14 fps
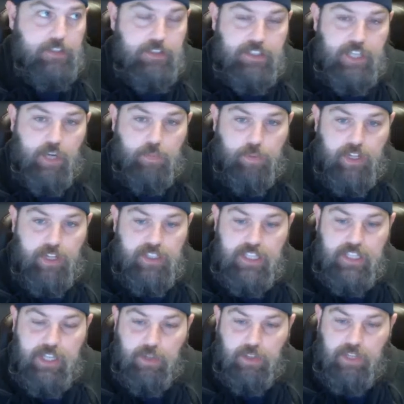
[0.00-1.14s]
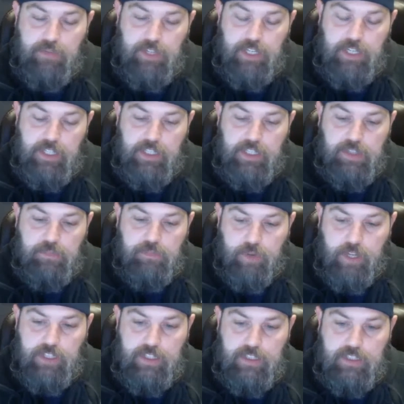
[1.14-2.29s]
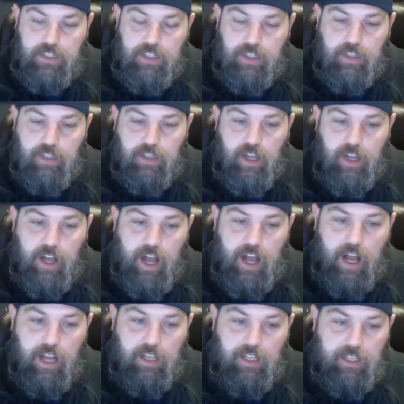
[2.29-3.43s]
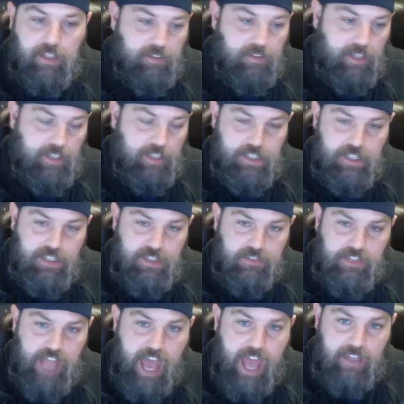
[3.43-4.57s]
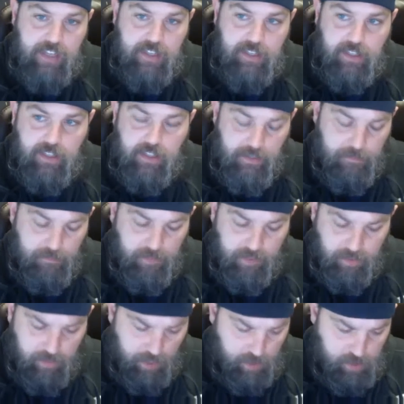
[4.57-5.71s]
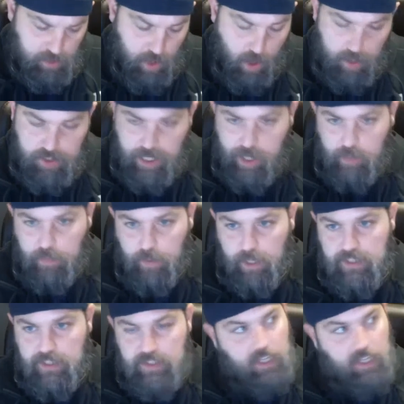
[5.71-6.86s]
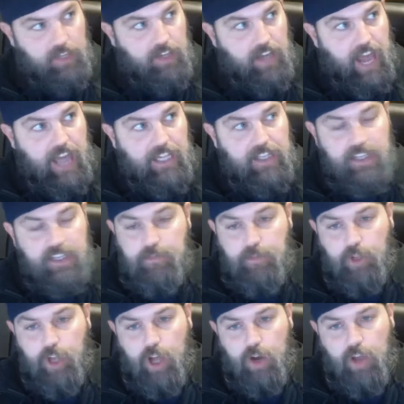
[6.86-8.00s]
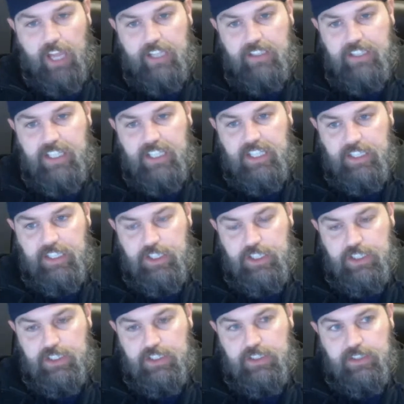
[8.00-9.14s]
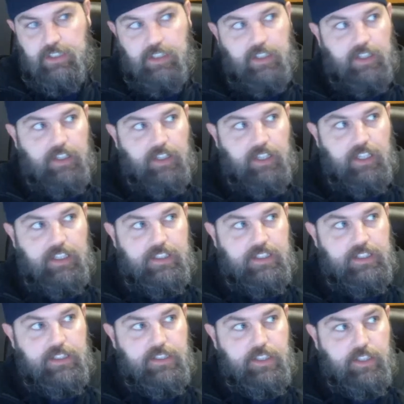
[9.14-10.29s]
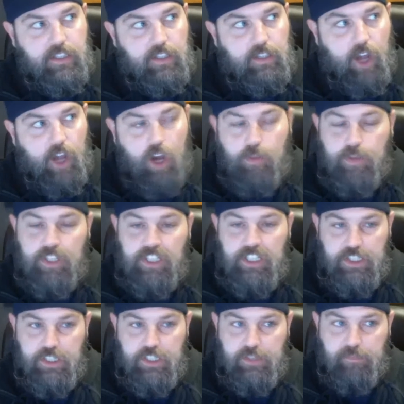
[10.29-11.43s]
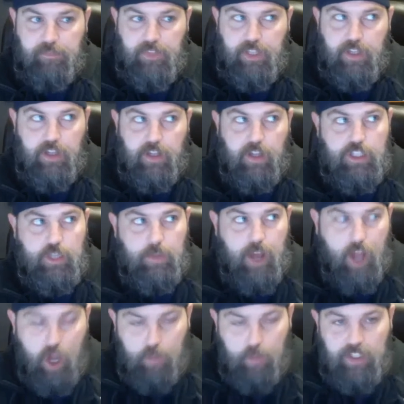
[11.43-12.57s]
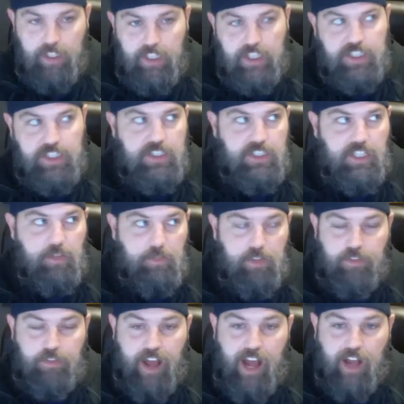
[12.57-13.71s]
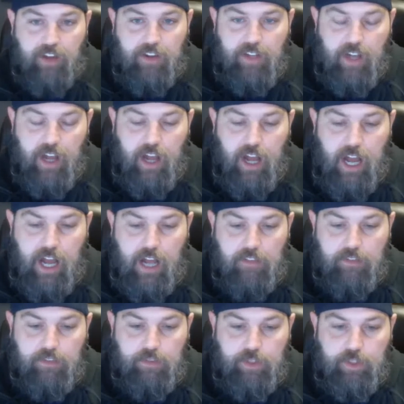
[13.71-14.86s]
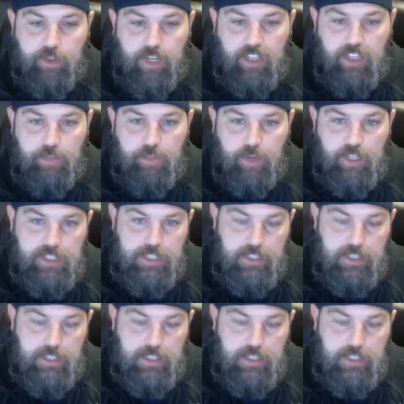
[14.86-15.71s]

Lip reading: do sell prints. I sell limited edition prints in editions of 10. There's large-scale prints, and then anything below 18 inches is considered open edition. So my open editions can be found through InPrint,